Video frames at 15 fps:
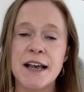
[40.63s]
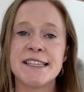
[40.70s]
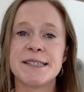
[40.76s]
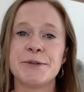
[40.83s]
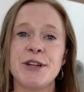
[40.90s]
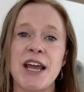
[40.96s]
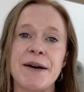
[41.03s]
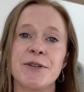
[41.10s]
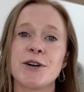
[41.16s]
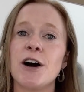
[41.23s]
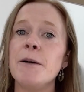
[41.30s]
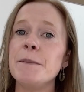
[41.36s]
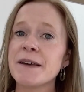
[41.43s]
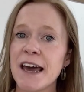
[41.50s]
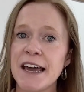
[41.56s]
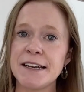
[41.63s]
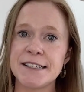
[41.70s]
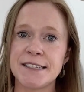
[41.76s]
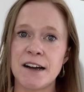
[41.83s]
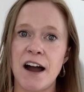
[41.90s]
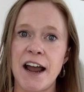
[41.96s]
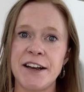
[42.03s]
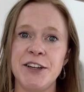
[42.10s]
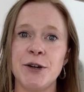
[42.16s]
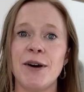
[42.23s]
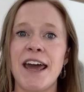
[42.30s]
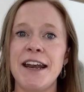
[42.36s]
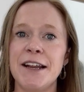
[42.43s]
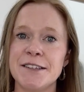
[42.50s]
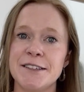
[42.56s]
so when you have a complicated design, your
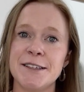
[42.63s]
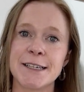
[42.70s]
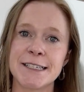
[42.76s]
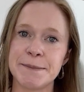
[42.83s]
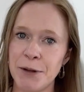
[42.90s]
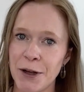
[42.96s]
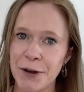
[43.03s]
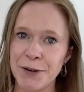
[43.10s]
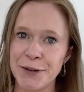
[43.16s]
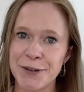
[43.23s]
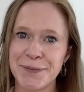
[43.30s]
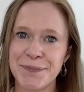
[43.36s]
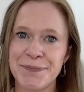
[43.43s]
head doesn't explode.